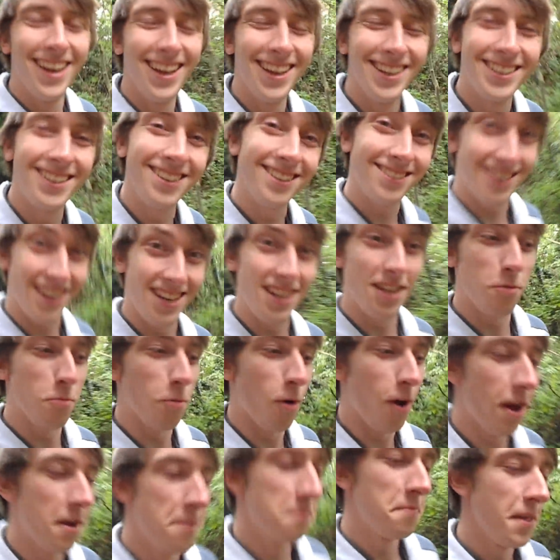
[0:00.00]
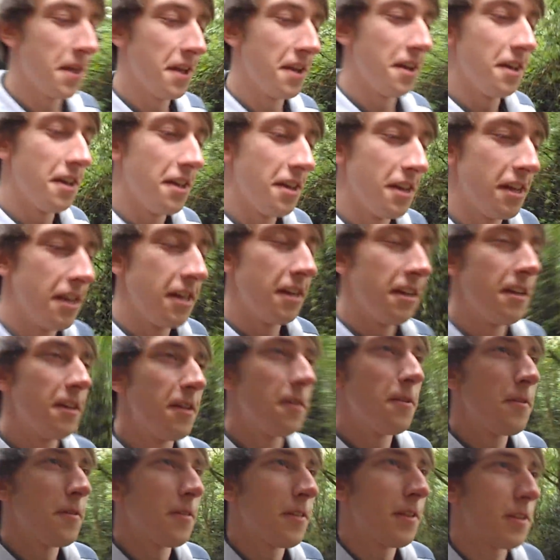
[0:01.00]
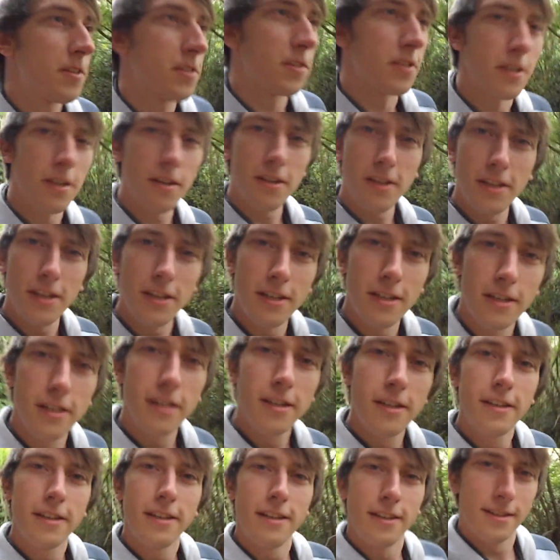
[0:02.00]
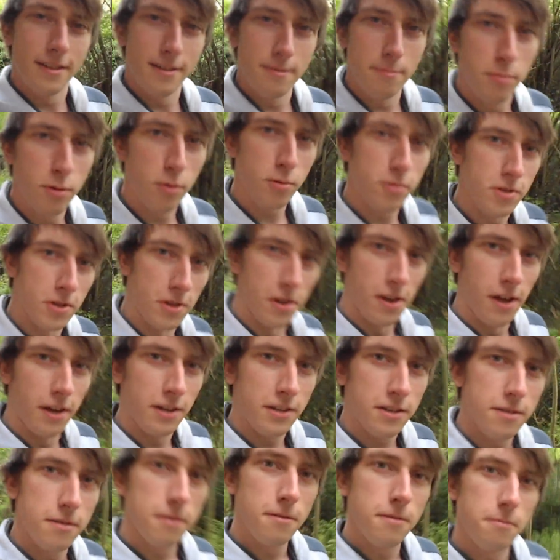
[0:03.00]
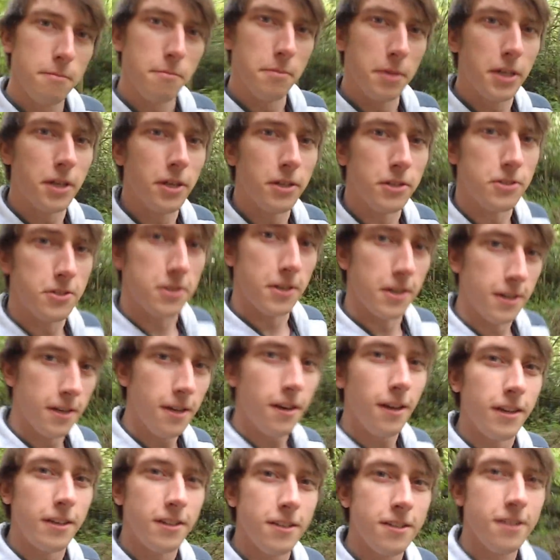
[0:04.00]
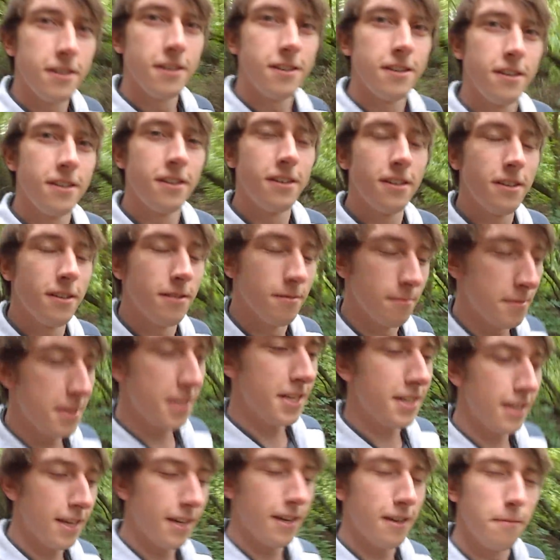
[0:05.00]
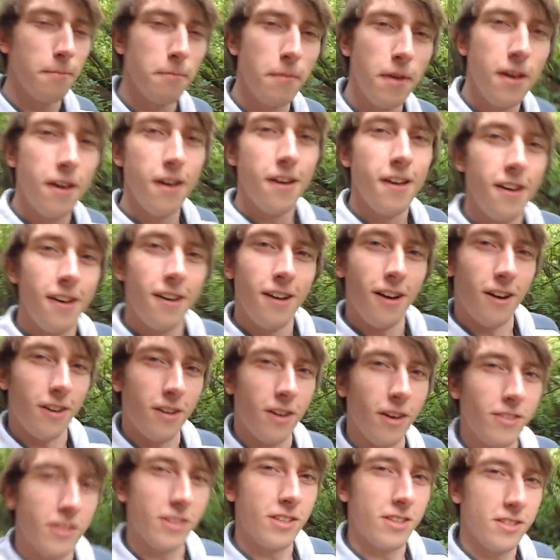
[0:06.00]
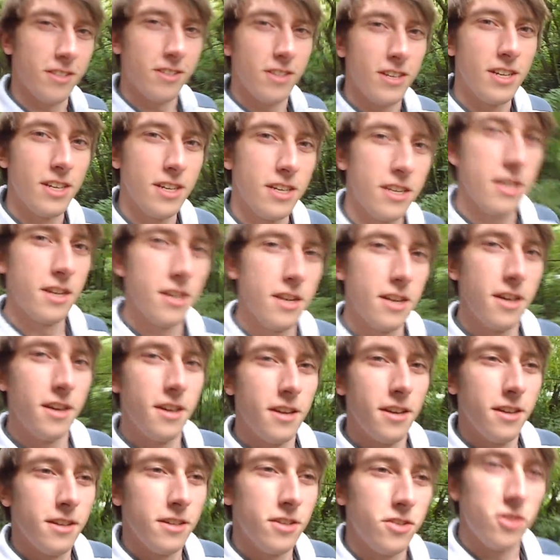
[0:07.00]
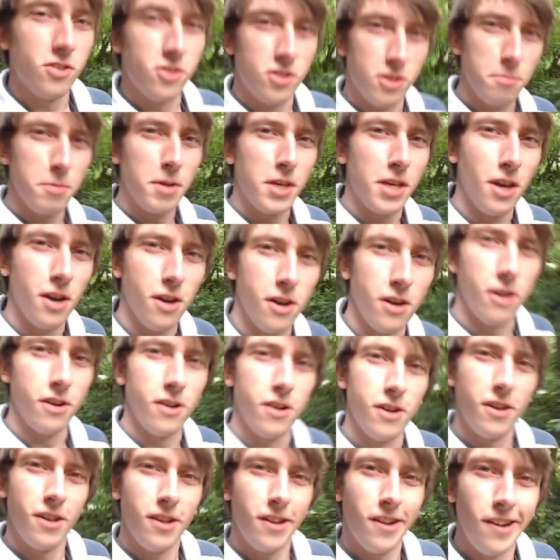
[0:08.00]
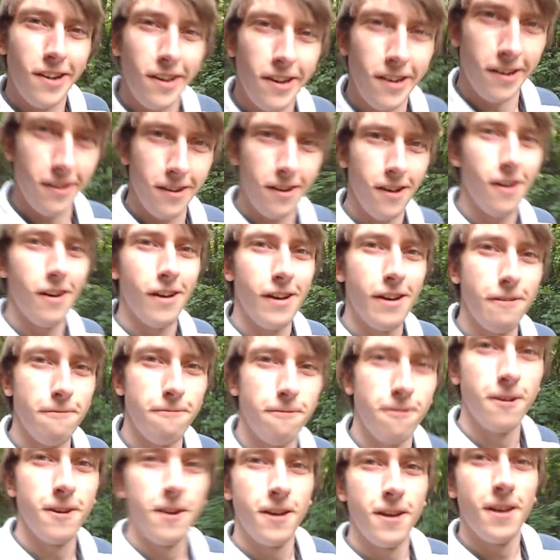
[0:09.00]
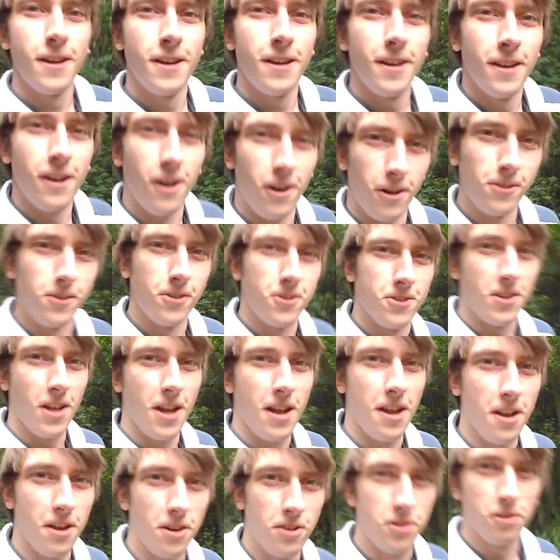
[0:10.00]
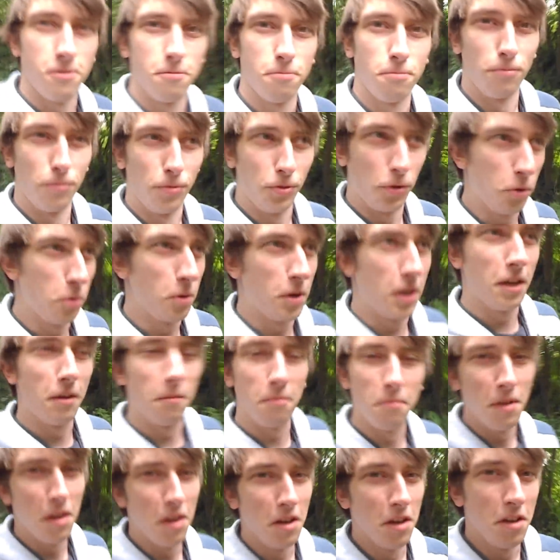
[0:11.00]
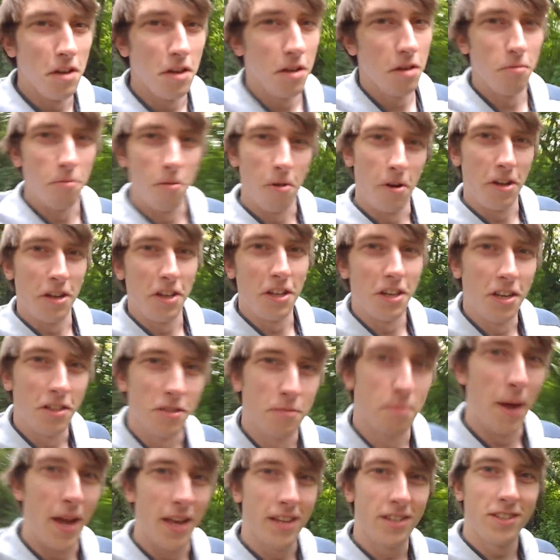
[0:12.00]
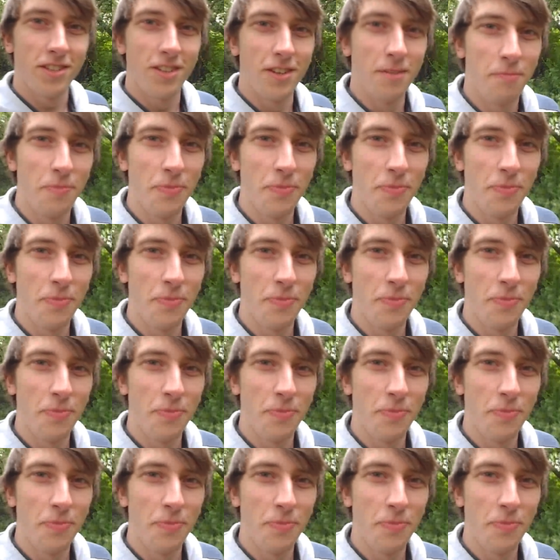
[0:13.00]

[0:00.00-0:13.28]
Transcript: And I'll tell you why. Tonight is an important night because tonight, me and Liam are going to see Jimmy Carr live on stage doing what he does best.